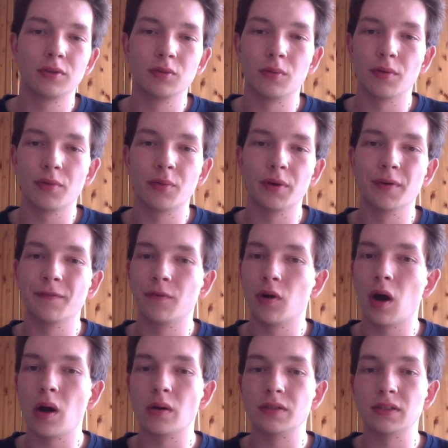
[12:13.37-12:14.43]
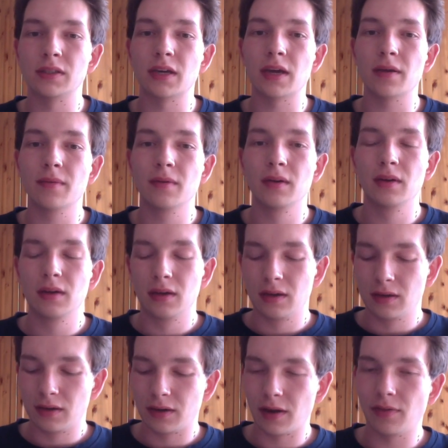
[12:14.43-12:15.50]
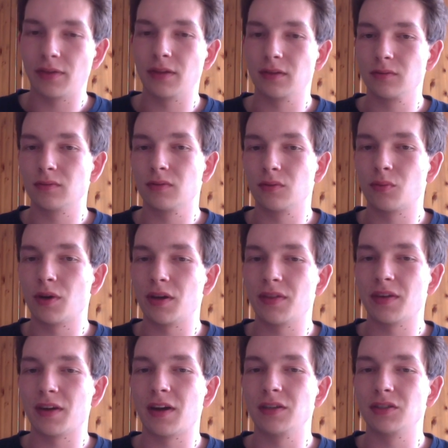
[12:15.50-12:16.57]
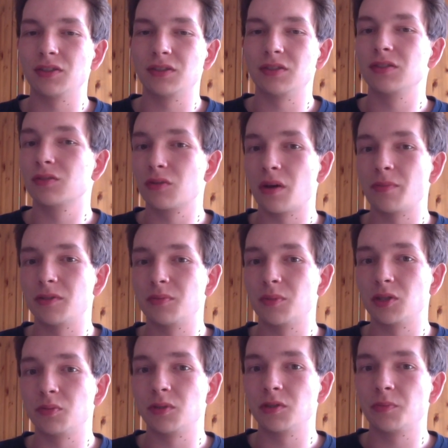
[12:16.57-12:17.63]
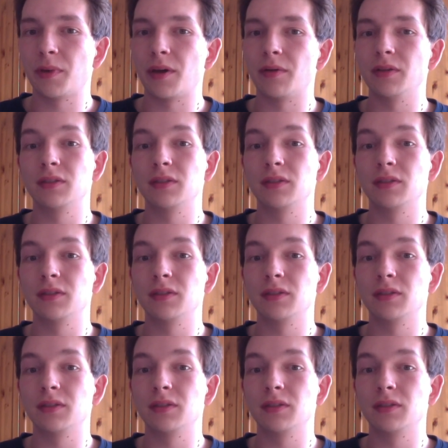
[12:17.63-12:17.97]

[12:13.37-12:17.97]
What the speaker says: or 3 or 4 hours a day. And I think the way that I just described is much better.